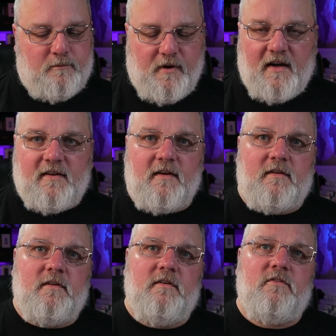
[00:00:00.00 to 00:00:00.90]

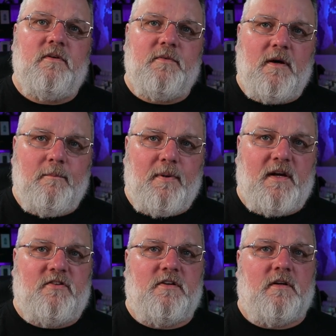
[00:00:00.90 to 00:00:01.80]
present from
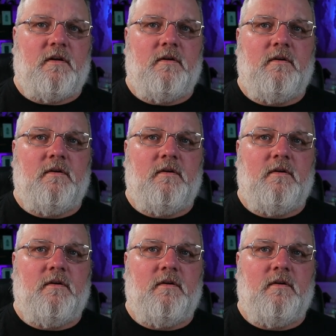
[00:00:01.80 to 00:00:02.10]
combustion.